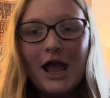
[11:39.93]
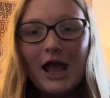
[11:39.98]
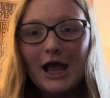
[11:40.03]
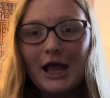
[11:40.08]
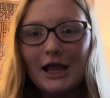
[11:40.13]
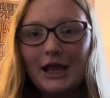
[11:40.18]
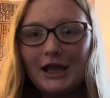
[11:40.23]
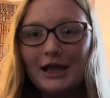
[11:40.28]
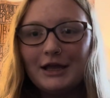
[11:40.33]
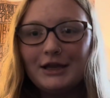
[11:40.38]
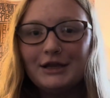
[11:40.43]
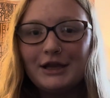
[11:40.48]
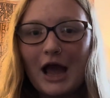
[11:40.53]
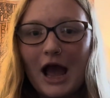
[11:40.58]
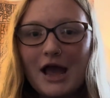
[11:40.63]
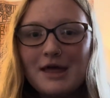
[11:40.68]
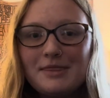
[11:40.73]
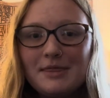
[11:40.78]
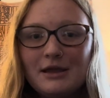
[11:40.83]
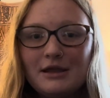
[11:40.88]
And
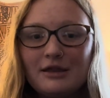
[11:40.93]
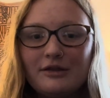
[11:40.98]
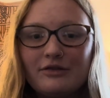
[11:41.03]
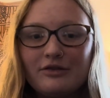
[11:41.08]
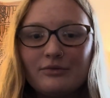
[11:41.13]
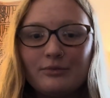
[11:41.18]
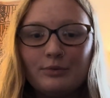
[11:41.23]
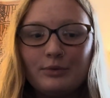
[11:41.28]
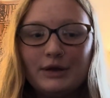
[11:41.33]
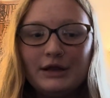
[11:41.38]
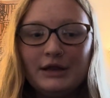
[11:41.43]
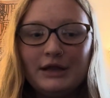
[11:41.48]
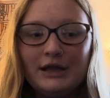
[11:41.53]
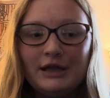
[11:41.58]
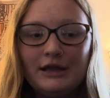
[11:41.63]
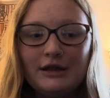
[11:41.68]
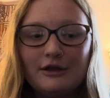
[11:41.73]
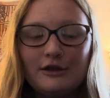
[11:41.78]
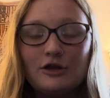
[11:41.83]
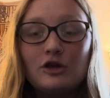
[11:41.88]
I think it's
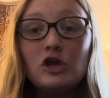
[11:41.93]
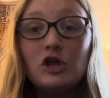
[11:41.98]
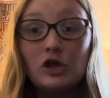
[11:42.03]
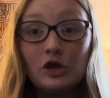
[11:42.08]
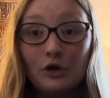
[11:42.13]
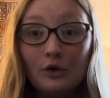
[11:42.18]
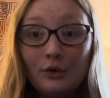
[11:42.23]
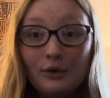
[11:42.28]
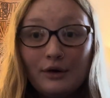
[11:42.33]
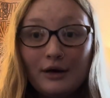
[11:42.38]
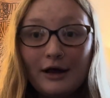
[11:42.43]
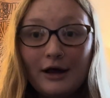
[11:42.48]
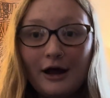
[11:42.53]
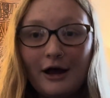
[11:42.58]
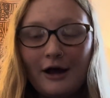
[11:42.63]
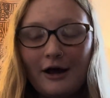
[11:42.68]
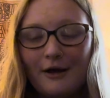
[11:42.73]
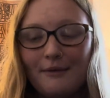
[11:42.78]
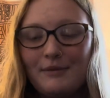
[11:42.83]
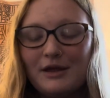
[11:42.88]
really cute.
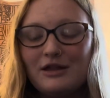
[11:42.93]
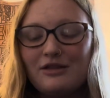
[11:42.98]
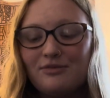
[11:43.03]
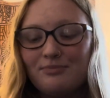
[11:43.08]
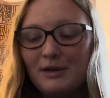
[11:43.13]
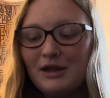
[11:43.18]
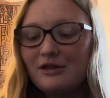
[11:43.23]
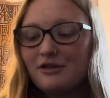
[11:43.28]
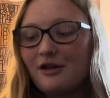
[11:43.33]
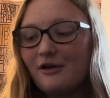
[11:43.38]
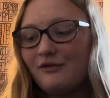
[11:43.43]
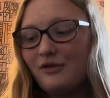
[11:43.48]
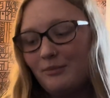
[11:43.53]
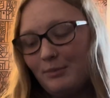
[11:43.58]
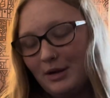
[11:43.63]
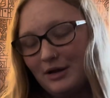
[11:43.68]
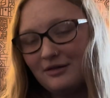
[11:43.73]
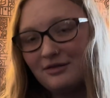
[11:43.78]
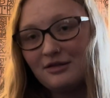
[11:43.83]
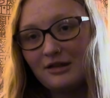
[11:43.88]
It's based off of
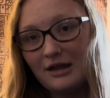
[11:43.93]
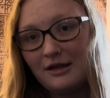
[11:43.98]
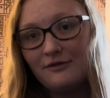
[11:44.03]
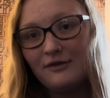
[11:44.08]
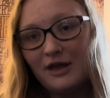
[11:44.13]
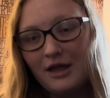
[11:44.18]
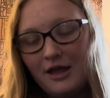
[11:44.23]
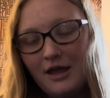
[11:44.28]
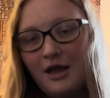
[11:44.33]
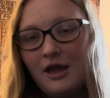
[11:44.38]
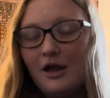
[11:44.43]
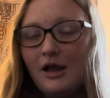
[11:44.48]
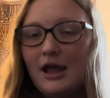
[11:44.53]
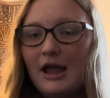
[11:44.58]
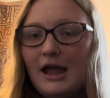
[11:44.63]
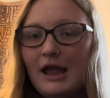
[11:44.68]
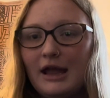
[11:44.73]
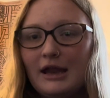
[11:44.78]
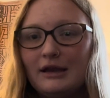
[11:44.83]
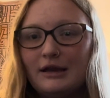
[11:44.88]
Bug's Life,
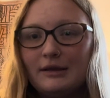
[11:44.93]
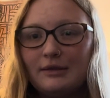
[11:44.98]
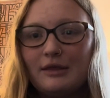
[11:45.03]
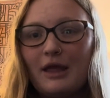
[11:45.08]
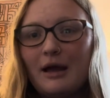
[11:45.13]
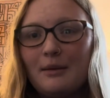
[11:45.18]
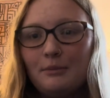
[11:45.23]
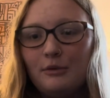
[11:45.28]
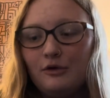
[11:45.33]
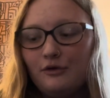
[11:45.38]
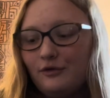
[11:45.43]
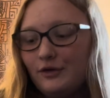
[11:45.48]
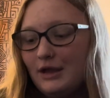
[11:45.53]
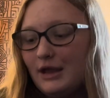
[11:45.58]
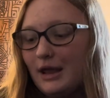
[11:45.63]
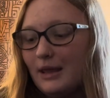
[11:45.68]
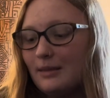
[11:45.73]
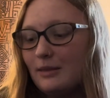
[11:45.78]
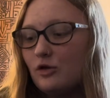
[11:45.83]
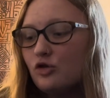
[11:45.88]
and that movie
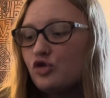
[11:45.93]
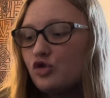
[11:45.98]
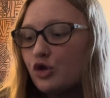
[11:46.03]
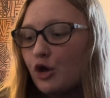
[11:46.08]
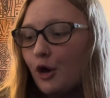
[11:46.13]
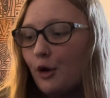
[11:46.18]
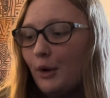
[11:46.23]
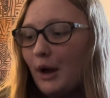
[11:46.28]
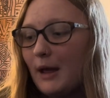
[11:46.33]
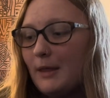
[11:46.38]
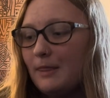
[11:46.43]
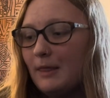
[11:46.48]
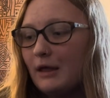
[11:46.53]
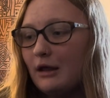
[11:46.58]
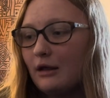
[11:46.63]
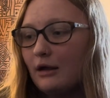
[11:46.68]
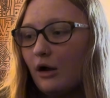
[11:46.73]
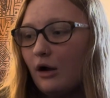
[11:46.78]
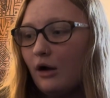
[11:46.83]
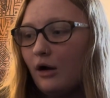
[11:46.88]
and this show I
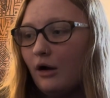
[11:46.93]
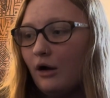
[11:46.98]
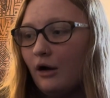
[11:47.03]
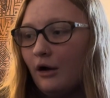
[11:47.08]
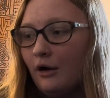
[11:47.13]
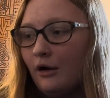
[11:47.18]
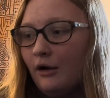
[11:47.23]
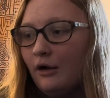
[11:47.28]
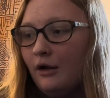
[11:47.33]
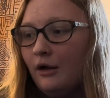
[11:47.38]
think are